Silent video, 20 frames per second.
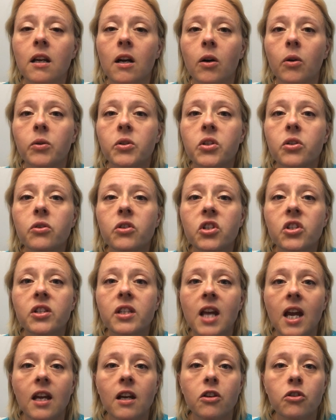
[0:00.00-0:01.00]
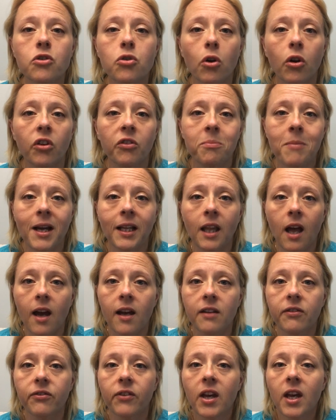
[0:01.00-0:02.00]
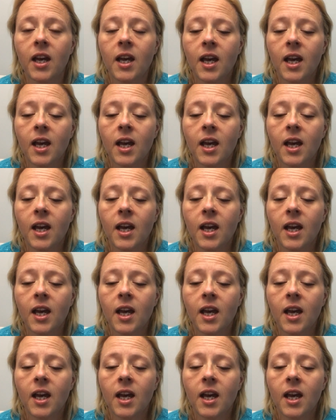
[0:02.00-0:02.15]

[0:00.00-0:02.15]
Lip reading: to just gain control of my life.